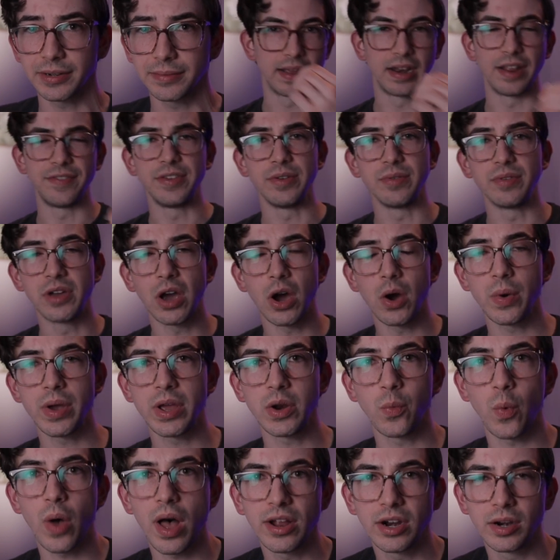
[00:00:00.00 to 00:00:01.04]
And if you go
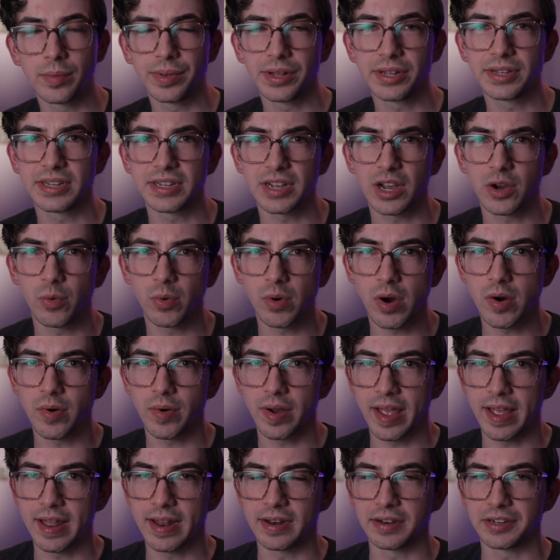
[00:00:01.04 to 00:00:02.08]
in while you're building a
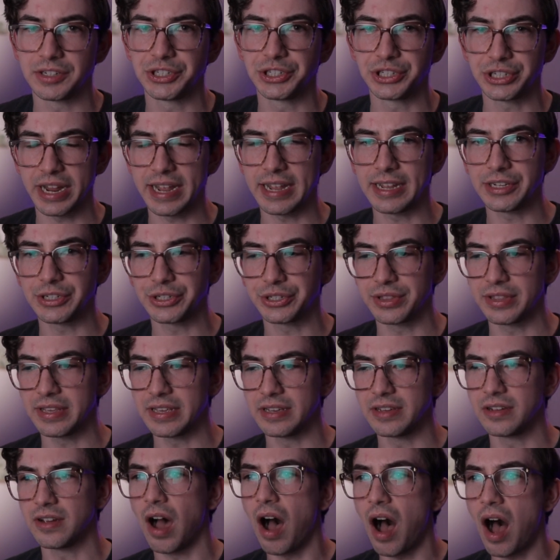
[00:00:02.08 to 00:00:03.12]
quote and change
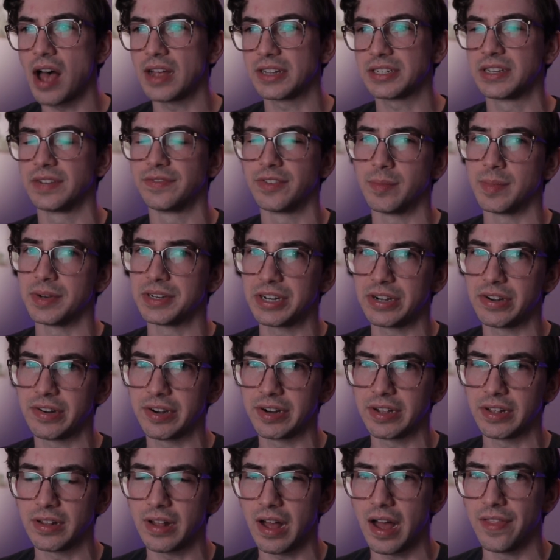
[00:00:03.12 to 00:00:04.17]
the cost of a
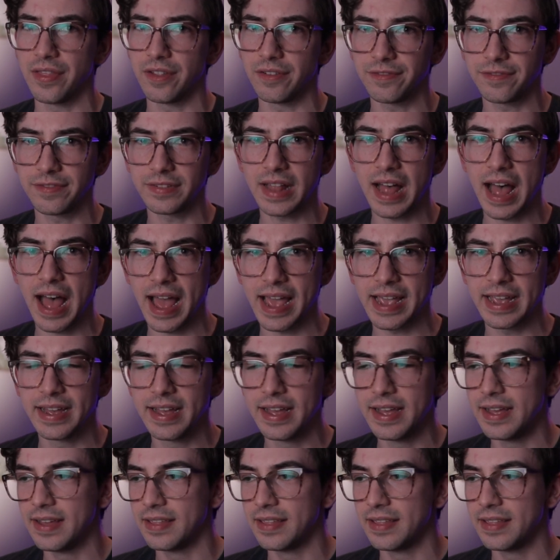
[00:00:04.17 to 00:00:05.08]
material on the fly,